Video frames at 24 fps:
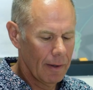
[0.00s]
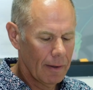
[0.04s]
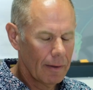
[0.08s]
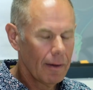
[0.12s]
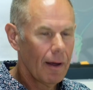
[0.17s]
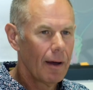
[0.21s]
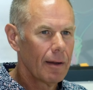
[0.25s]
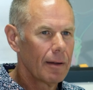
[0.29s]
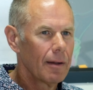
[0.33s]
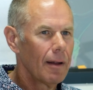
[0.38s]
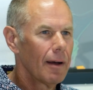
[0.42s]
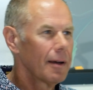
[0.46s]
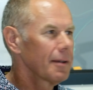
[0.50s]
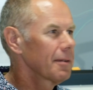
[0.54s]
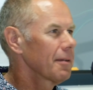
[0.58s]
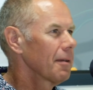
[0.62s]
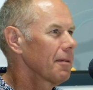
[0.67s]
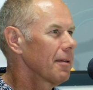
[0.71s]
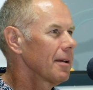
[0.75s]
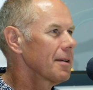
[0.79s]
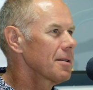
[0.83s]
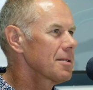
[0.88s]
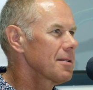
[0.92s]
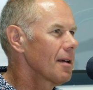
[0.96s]
I'd like to
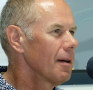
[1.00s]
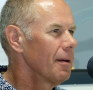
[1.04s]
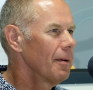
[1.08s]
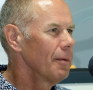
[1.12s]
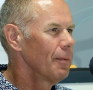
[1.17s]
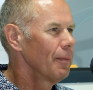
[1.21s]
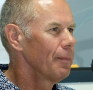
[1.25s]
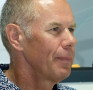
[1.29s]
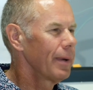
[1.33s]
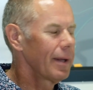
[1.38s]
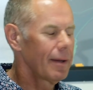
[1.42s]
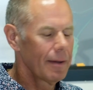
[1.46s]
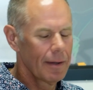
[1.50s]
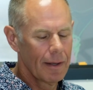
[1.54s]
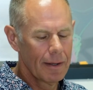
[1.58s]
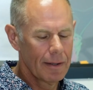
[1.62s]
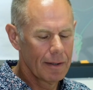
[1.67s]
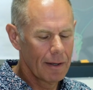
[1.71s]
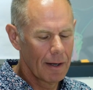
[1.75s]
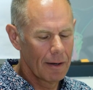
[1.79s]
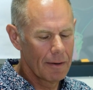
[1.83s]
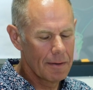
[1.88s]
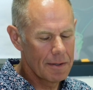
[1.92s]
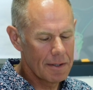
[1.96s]
think so. But,
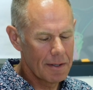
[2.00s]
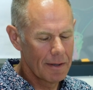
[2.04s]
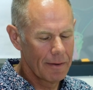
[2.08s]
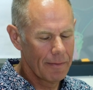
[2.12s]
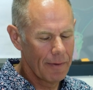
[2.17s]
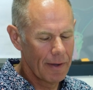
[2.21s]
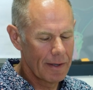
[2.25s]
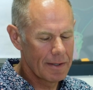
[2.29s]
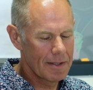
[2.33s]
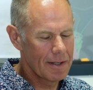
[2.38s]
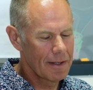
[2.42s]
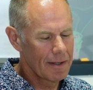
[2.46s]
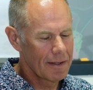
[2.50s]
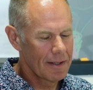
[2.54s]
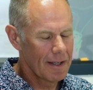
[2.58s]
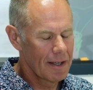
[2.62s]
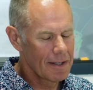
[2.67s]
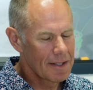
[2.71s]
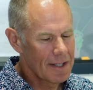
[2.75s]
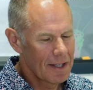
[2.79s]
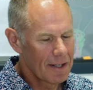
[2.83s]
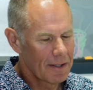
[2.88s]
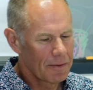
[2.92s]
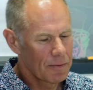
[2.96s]

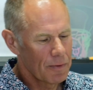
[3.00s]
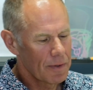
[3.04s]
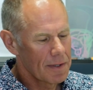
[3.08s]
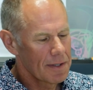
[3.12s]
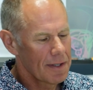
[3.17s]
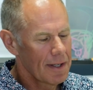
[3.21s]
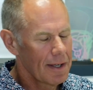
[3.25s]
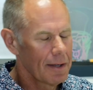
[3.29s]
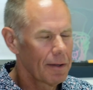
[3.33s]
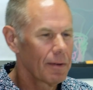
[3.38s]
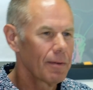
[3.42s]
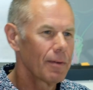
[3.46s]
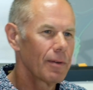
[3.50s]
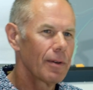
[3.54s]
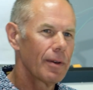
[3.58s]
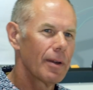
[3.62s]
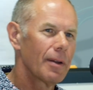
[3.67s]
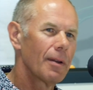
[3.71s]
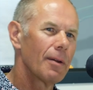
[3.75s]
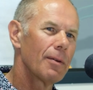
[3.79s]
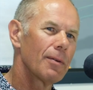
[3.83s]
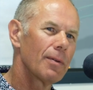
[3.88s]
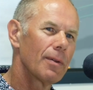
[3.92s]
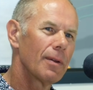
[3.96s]
it's interesting,
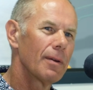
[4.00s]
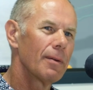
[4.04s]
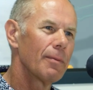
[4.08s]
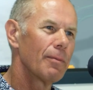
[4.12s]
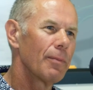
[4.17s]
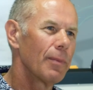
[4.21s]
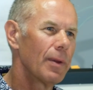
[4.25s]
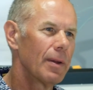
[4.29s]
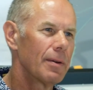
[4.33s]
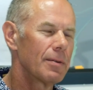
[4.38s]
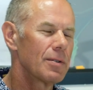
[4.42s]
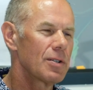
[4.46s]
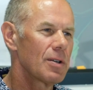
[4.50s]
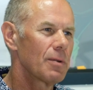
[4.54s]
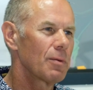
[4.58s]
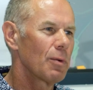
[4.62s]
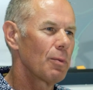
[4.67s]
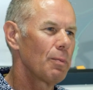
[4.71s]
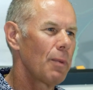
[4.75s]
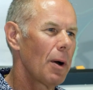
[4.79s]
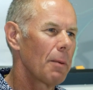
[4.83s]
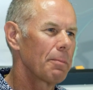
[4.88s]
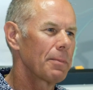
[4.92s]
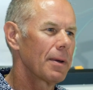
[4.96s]
the general
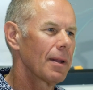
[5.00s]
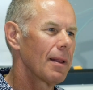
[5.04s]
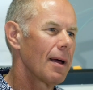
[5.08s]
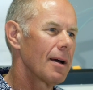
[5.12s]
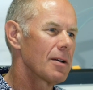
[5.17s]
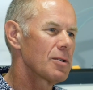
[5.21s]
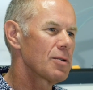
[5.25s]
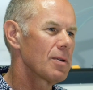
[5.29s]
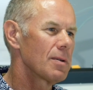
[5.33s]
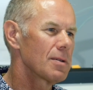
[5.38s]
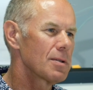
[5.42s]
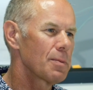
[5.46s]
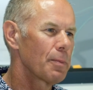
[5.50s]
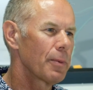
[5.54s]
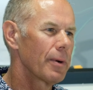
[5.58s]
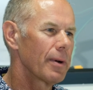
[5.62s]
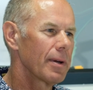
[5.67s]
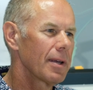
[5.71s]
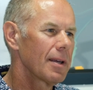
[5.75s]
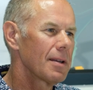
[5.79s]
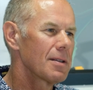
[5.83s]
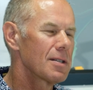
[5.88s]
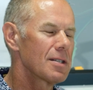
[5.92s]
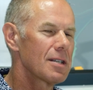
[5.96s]
population's
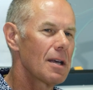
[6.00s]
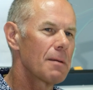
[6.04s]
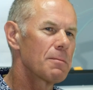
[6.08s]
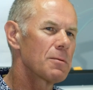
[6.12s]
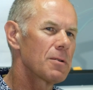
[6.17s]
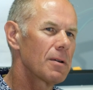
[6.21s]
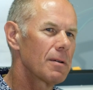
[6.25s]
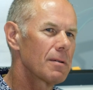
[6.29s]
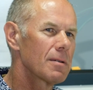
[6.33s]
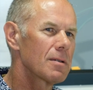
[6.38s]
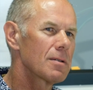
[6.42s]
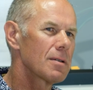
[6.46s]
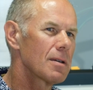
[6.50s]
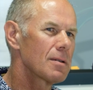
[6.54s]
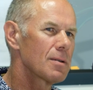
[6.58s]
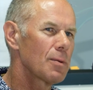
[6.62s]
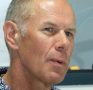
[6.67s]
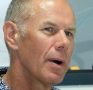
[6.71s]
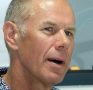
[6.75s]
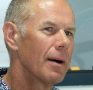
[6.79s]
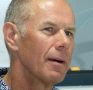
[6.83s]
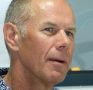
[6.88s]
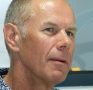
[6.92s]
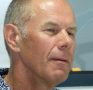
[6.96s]
preconceptions as
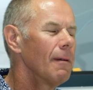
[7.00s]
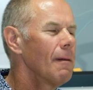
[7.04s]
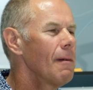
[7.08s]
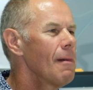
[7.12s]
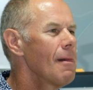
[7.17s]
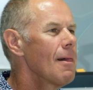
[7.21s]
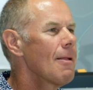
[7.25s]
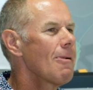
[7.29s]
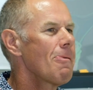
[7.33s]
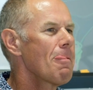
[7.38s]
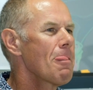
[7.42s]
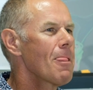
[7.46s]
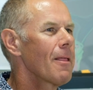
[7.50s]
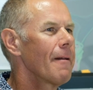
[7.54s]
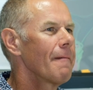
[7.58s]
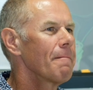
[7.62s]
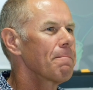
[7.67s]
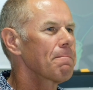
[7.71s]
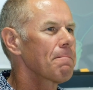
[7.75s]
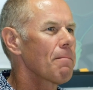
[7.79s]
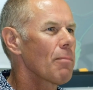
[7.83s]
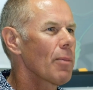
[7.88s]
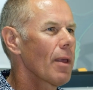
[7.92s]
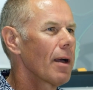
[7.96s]
well.
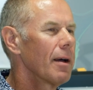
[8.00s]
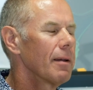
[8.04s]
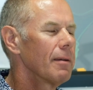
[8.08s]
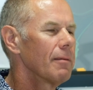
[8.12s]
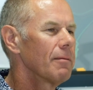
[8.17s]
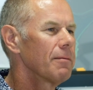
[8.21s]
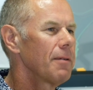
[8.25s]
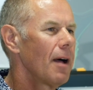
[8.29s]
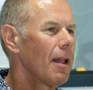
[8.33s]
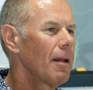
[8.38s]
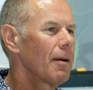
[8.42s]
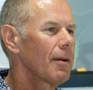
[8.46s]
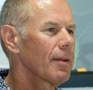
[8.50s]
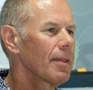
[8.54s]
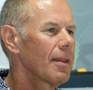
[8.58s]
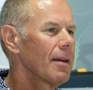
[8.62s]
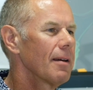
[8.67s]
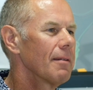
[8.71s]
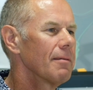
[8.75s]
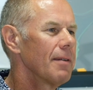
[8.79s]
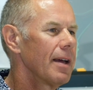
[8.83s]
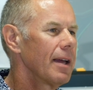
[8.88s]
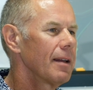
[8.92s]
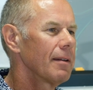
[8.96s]
And following the
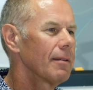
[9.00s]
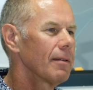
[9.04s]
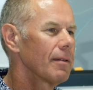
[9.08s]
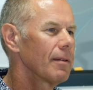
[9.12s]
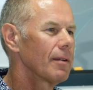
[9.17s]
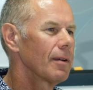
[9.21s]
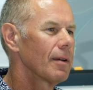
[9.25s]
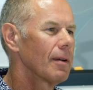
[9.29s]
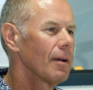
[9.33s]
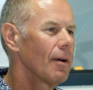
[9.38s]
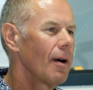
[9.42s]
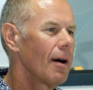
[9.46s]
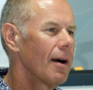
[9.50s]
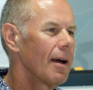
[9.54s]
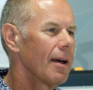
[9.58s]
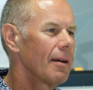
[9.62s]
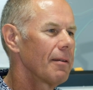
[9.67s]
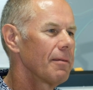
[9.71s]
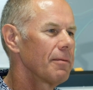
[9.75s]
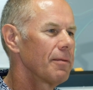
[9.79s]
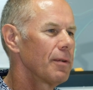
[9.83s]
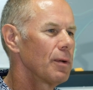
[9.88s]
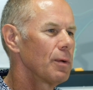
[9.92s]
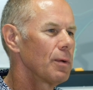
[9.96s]
event, I had
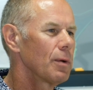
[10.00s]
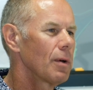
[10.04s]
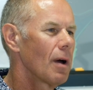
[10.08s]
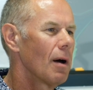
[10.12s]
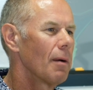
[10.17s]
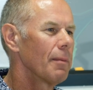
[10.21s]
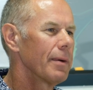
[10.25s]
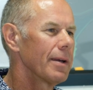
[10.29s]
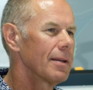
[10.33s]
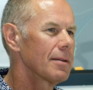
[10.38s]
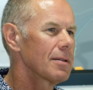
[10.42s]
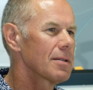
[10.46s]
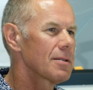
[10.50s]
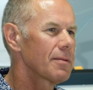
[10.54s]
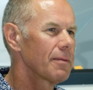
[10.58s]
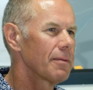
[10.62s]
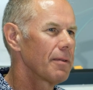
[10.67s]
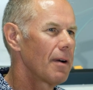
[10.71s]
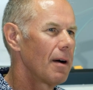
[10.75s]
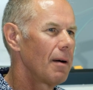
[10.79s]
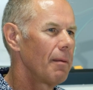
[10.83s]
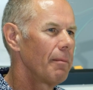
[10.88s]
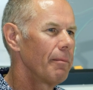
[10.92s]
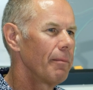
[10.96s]
a few comments
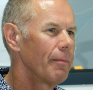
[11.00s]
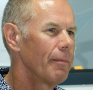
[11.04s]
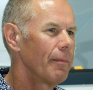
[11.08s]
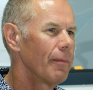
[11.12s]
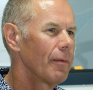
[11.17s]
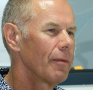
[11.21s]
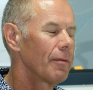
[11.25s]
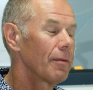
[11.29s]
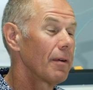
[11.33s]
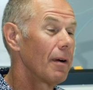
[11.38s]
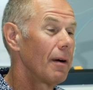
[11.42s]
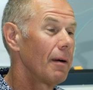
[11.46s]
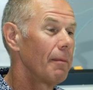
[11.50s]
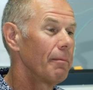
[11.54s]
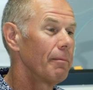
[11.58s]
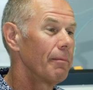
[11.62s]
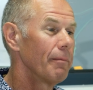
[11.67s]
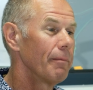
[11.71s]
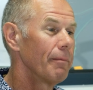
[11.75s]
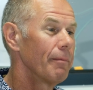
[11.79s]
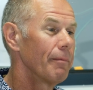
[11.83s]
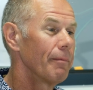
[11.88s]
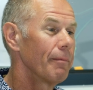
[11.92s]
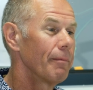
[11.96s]
from
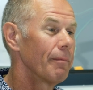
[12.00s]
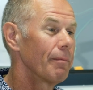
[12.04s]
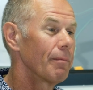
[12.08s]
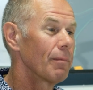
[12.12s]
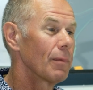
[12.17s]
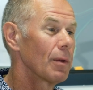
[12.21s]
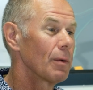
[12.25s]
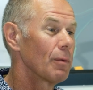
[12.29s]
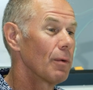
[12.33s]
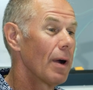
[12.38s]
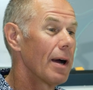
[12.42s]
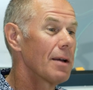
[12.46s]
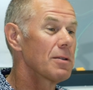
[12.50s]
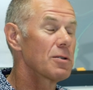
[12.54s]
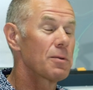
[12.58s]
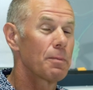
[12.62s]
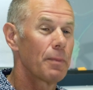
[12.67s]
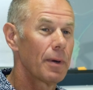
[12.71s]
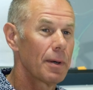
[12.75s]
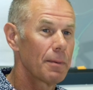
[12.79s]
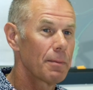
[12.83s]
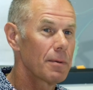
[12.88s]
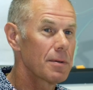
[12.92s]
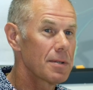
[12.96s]
a range of
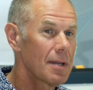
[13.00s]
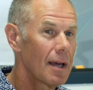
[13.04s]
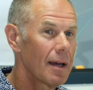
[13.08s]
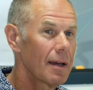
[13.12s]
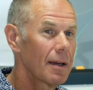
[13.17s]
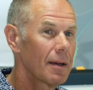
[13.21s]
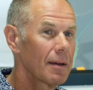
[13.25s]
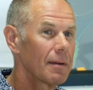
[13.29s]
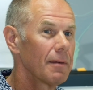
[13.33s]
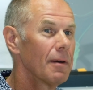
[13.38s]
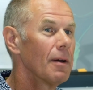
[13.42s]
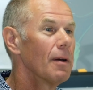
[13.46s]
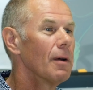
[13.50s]
people saying,